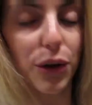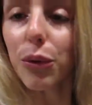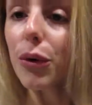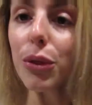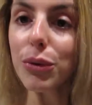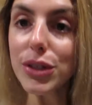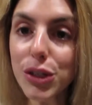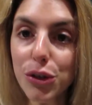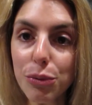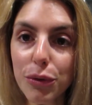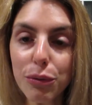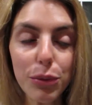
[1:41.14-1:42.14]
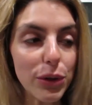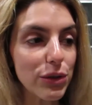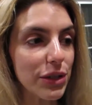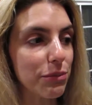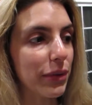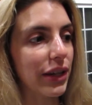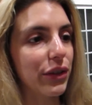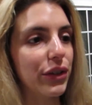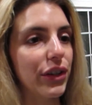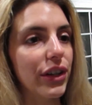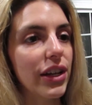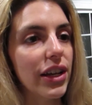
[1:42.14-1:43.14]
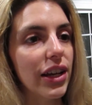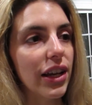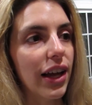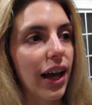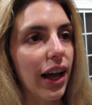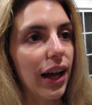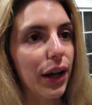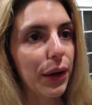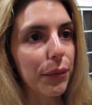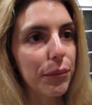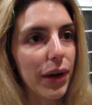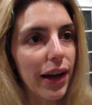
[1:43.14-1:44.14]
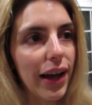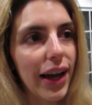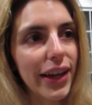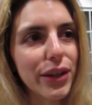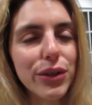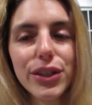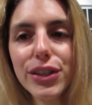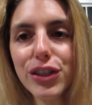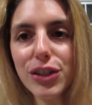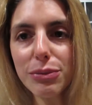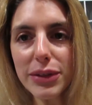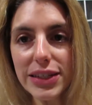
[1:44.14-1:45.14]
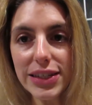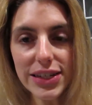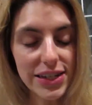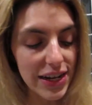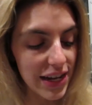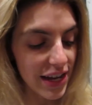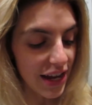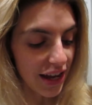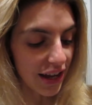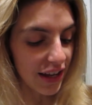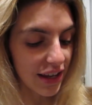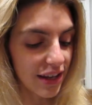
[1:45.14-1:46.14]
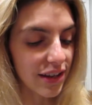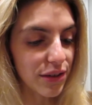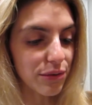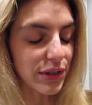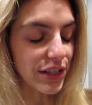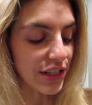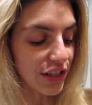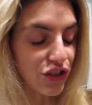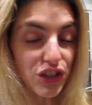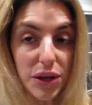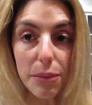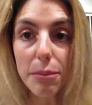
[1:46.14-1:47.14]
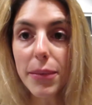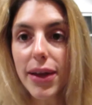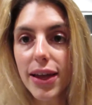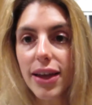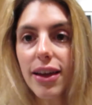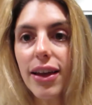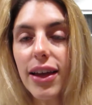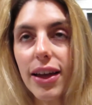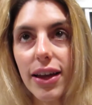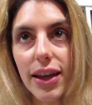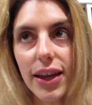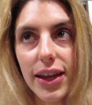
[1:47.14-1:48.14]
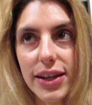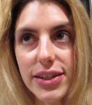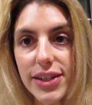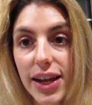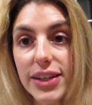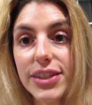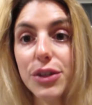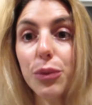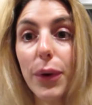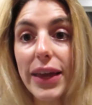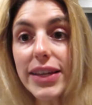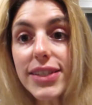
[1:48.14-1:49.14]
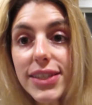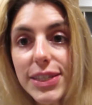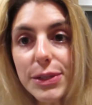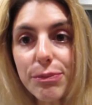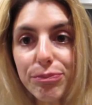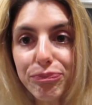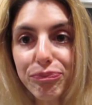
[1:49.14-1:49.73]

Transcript: with one scoop of protein powder. I go to the gym, like today I went to the gym and I did weights.